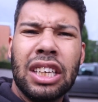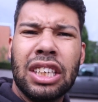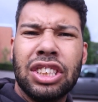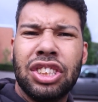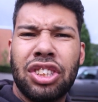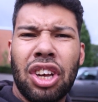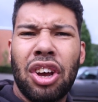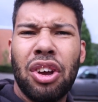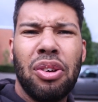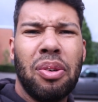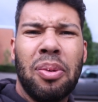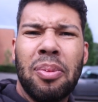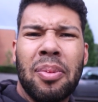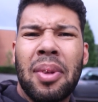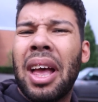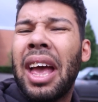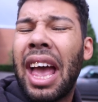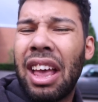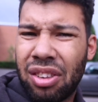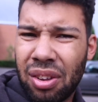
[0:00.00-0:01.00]
So
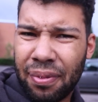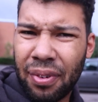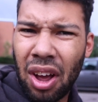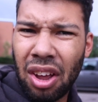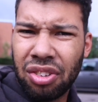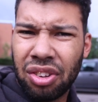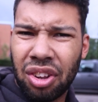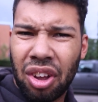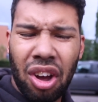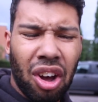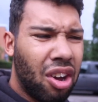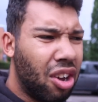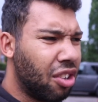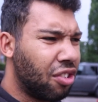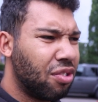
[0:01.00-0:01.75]
it's a faster car,